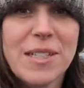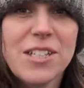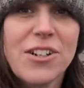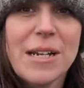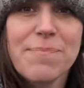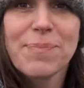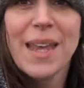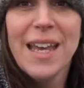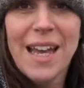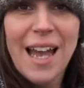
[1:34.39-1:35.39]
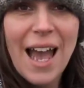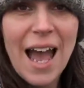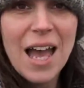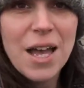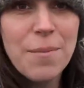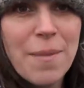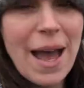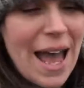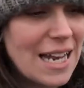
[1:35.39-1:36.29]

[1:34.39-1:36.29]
stream, and